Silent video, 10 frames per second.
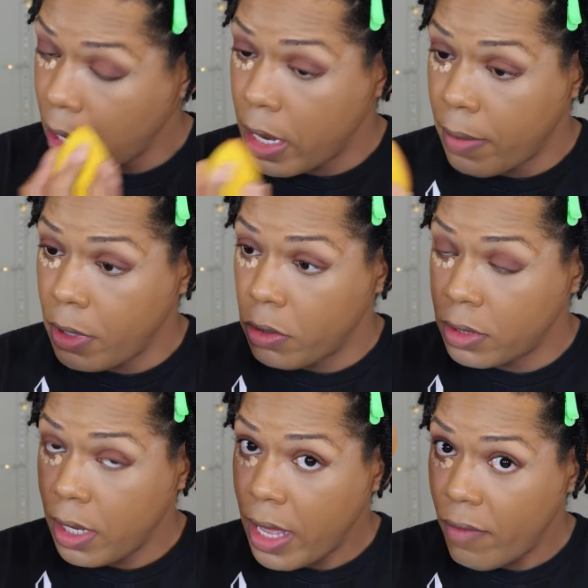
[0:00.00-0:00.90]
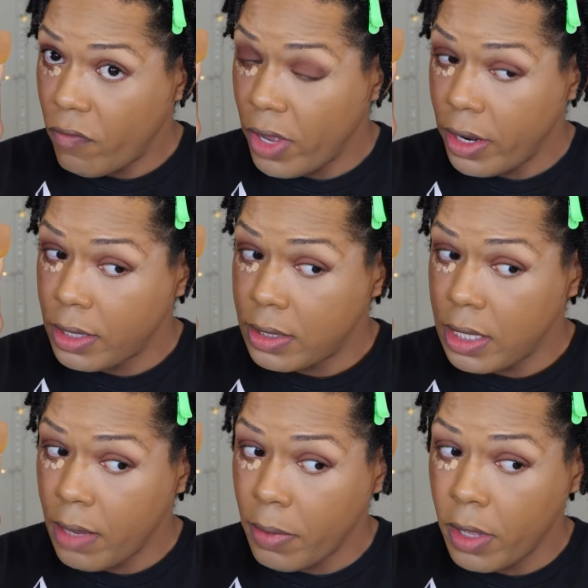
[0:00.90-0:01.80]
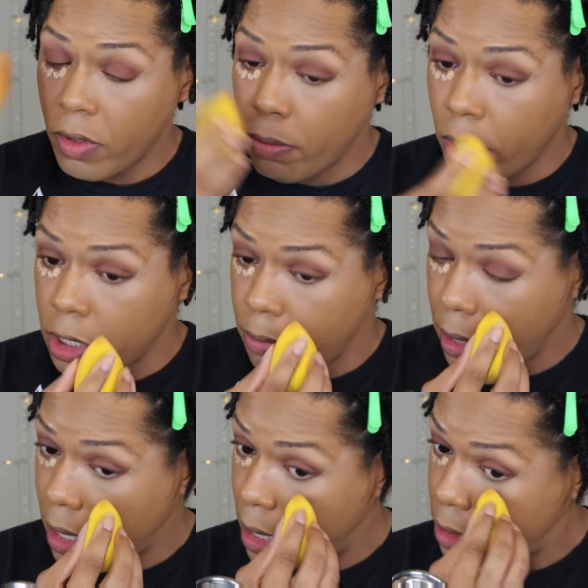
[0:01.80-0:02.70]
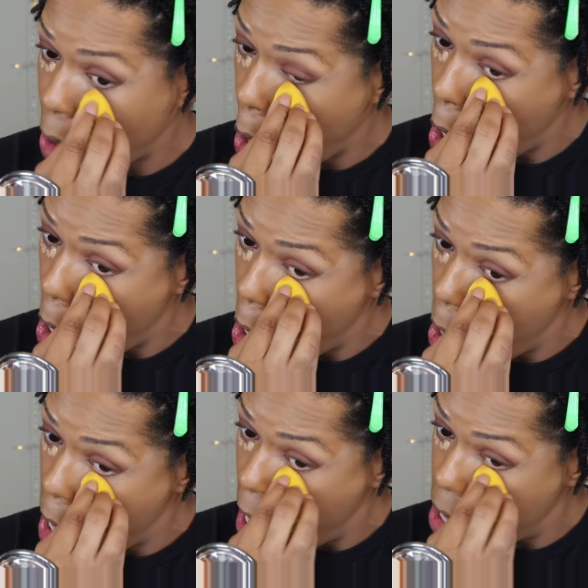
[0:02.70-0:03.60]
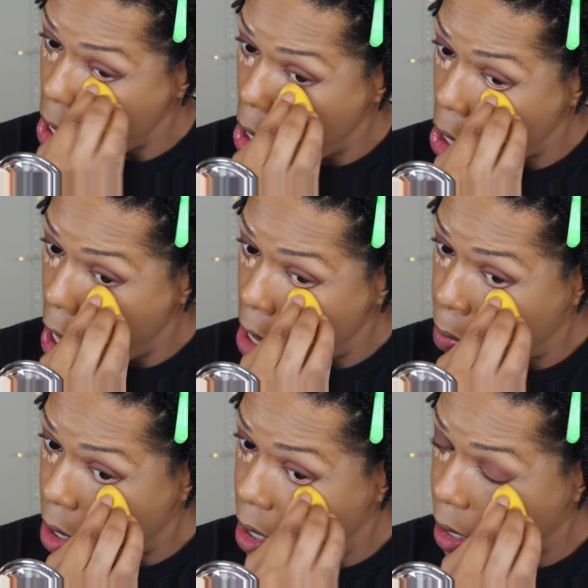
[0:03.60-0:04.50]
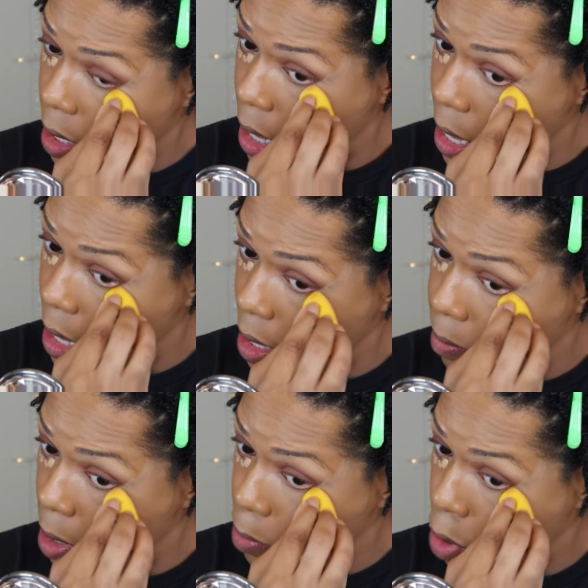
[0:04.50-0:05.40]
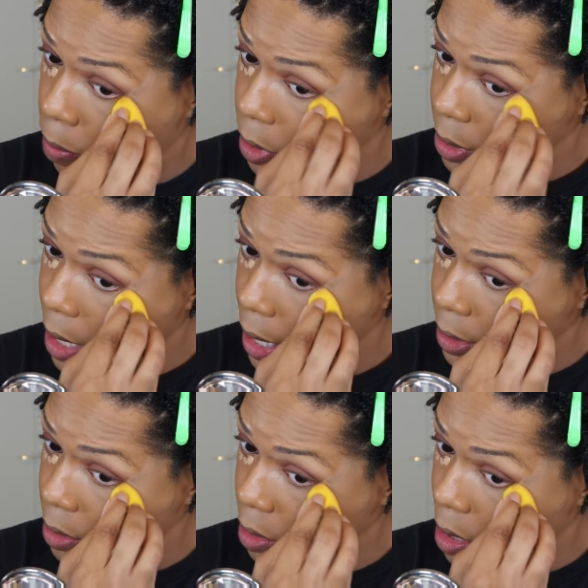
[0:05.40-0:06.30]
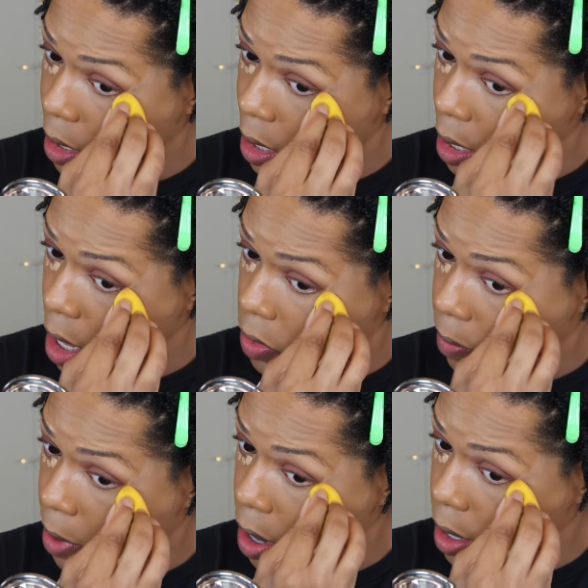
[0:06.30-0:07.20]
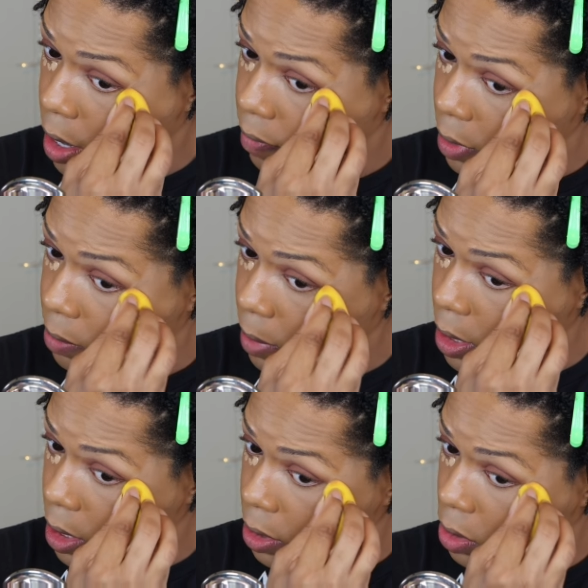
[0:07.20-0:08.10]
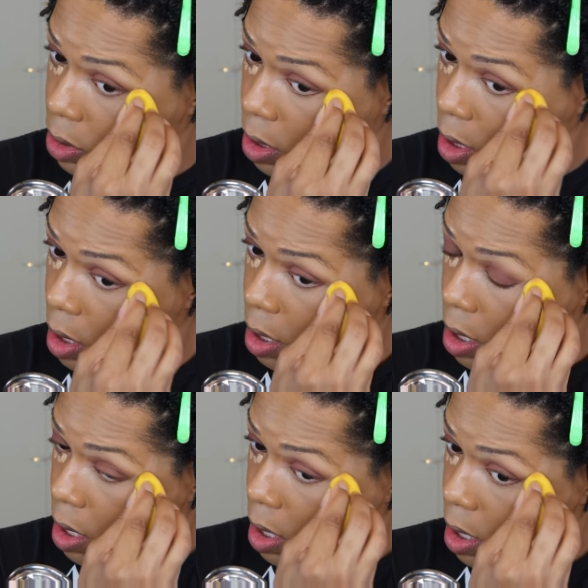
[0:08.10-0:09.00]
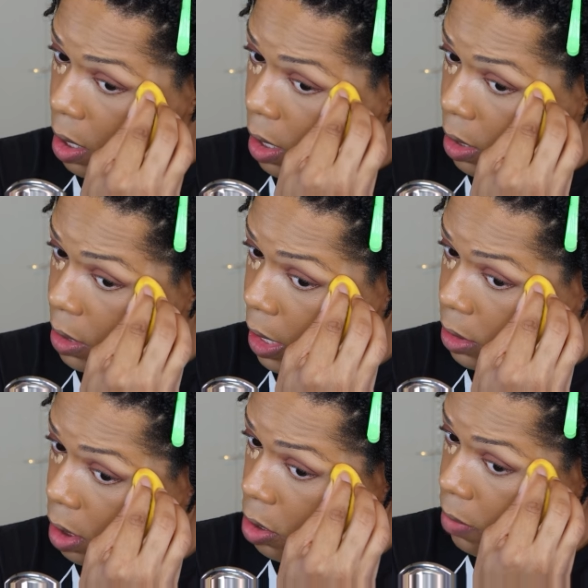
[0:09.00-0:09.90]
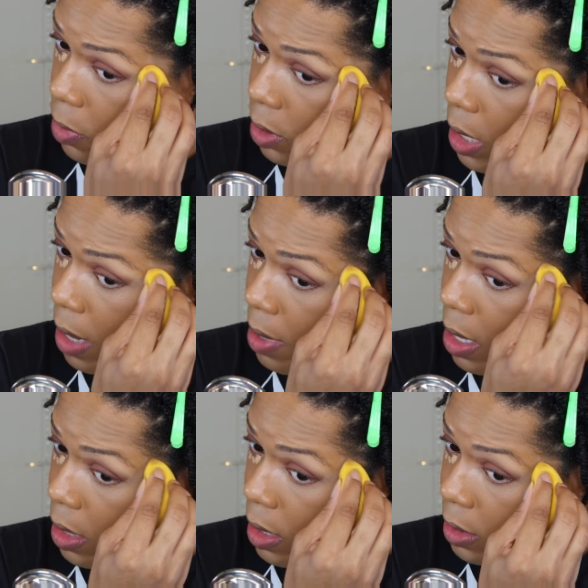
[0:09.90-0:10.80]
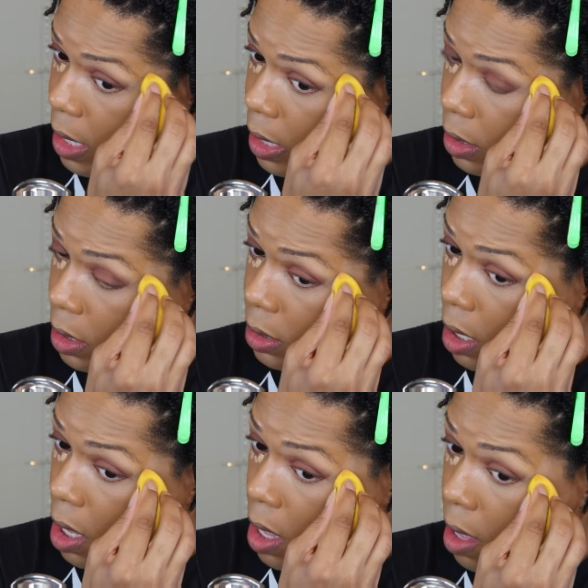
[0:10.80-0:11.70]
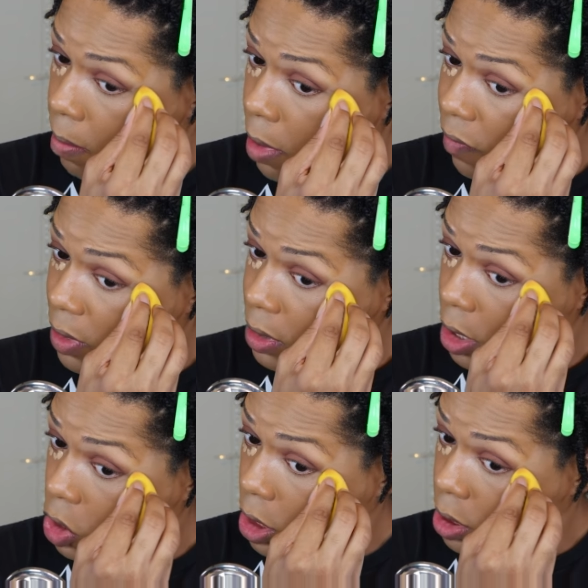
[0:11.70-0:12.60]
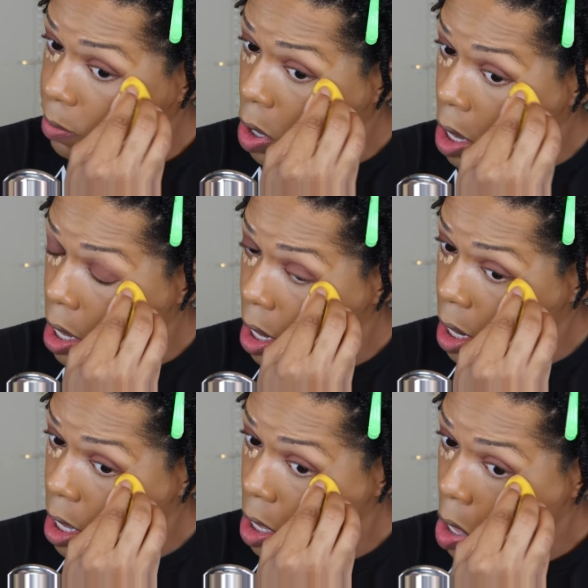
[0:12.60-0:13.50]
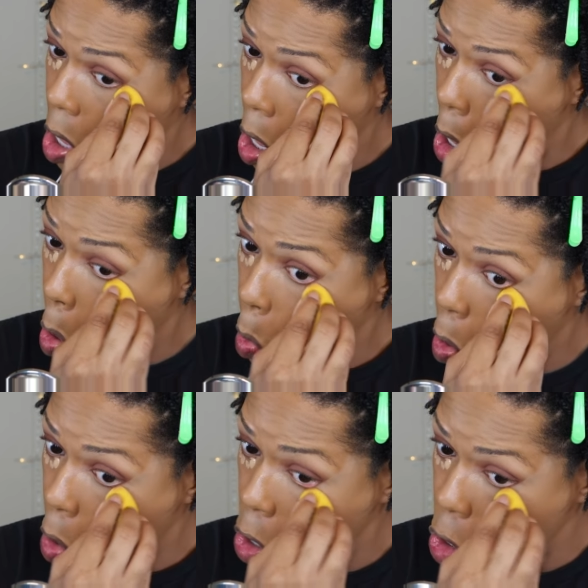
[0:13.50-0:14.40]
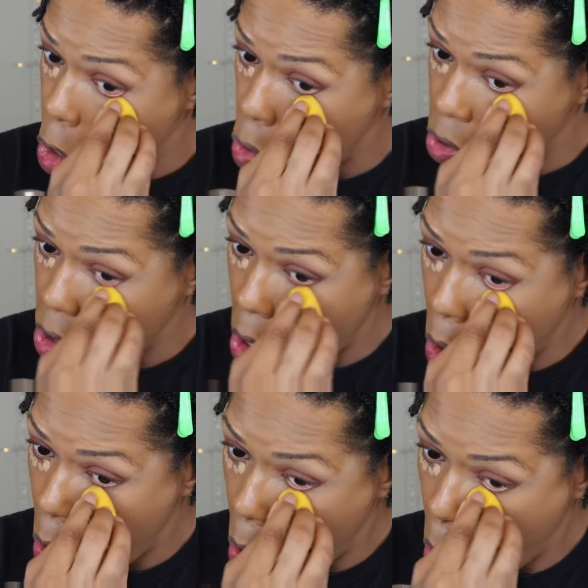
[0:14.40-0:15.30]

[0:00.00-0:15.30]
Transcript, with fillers: And I'm using that very tip of the brush because he has a lot of product and he can be more precise than any other part of the sponge. It takes a little more time to get this like this, but for such a small area, we want to do so.